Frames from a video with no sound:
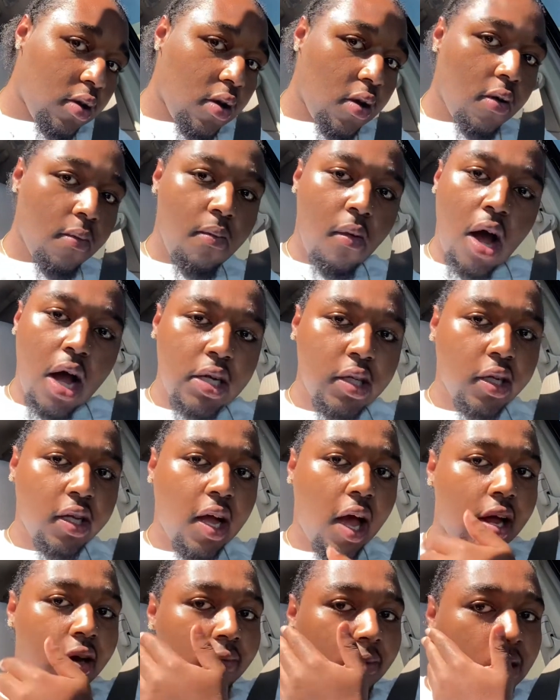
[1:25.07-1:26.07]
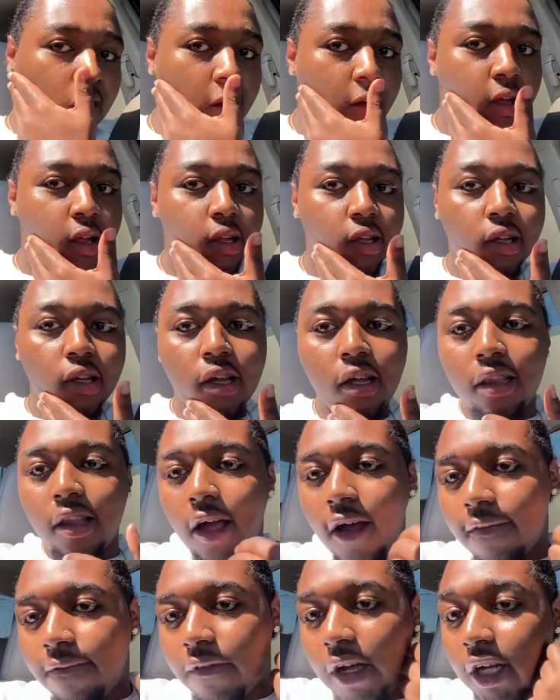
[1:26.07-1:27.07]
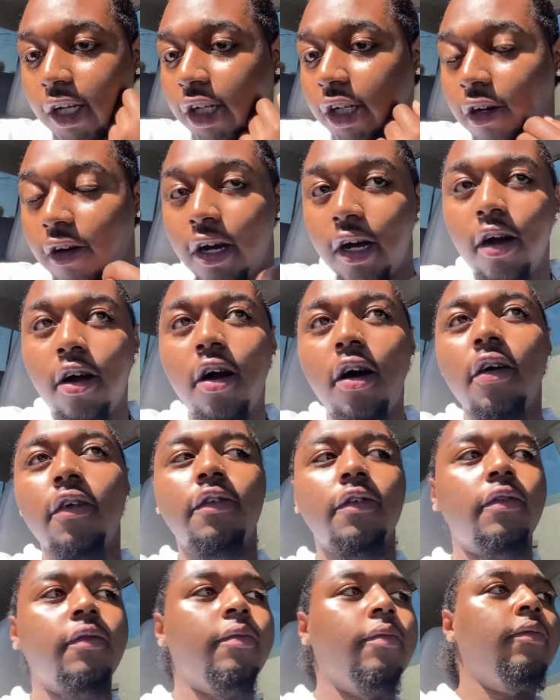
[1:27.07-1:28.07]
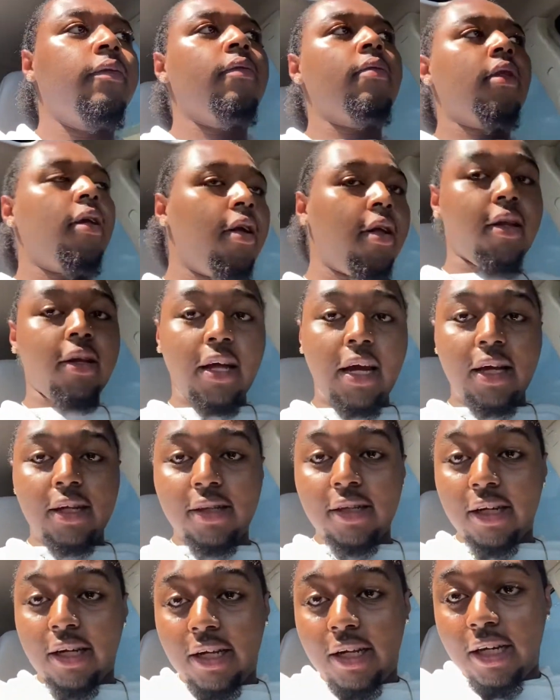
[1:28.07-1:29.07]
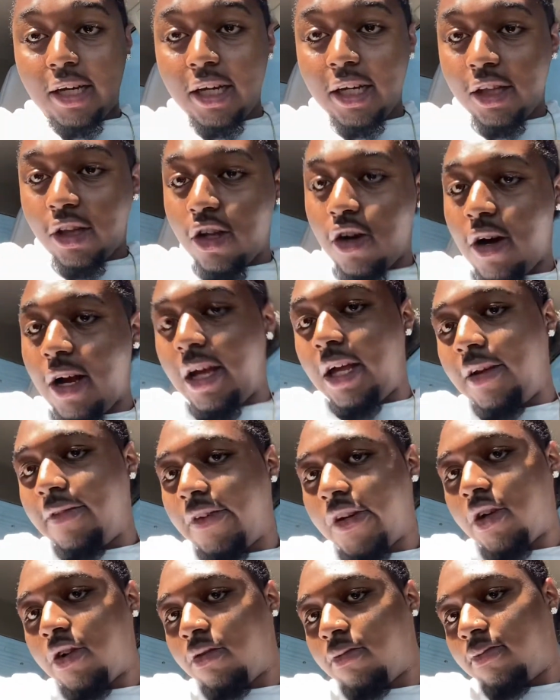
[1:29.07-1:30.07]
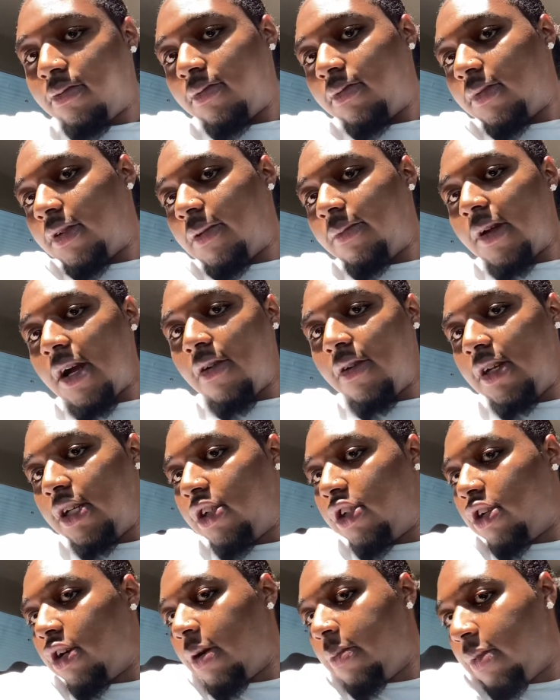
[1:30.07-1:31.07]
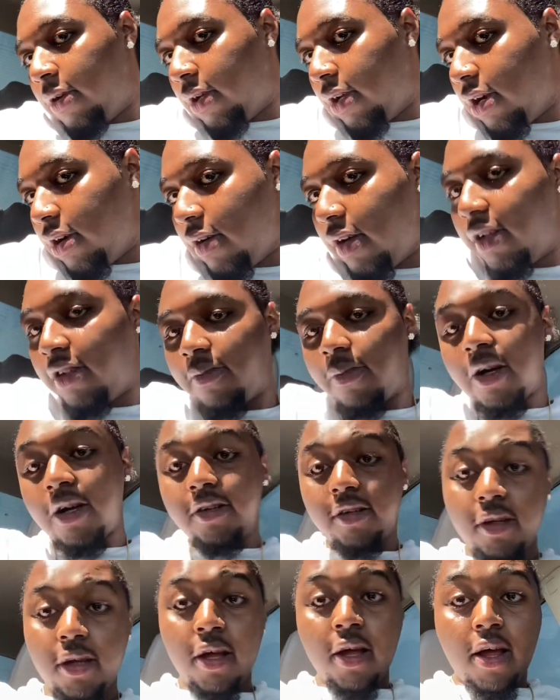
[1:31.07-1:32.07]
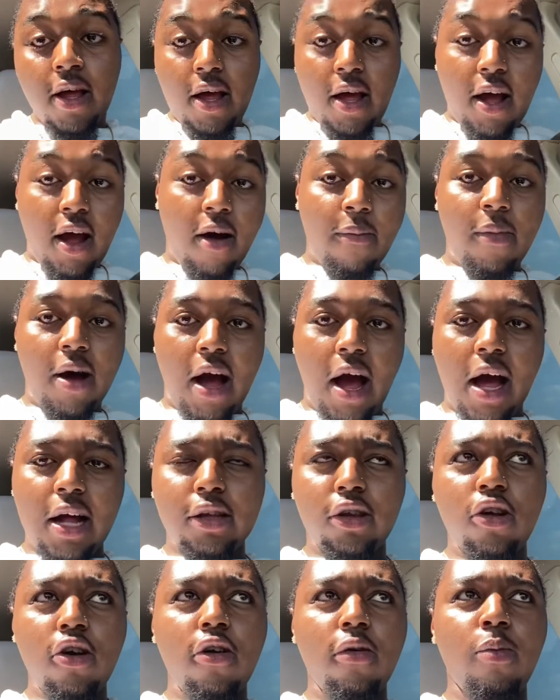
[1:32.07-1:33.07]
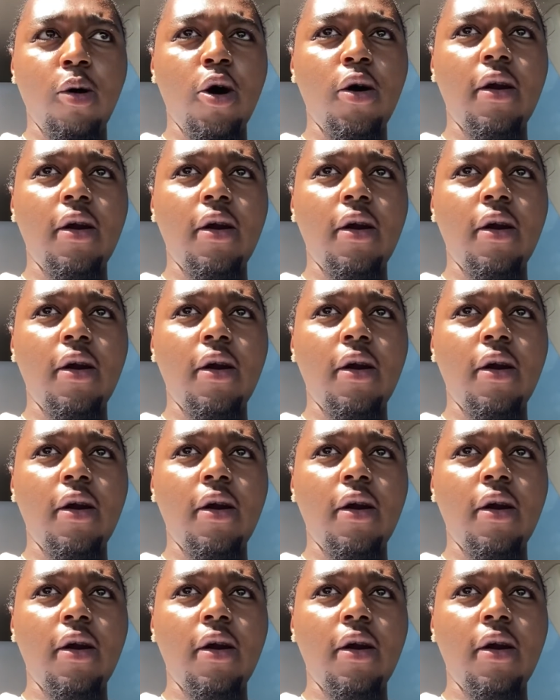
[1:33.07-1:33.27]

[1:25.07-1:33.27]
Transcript: But I just had him cut cut that facial hair off. Niggas looking good though. I ain't even gonna, I'm not really tripping. Earrings busting. I'm hot though, bro.